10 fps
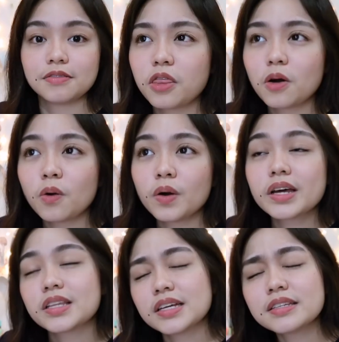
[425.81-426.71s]
Though
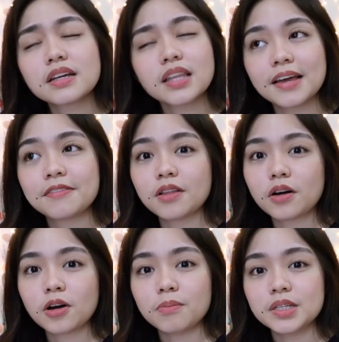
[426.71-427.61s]
it is a lifelong
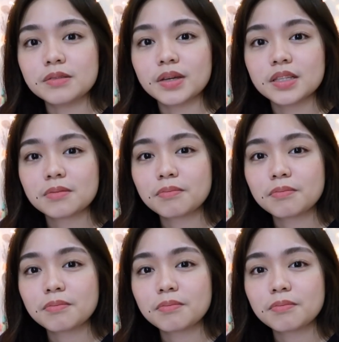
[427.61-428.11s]
commitment,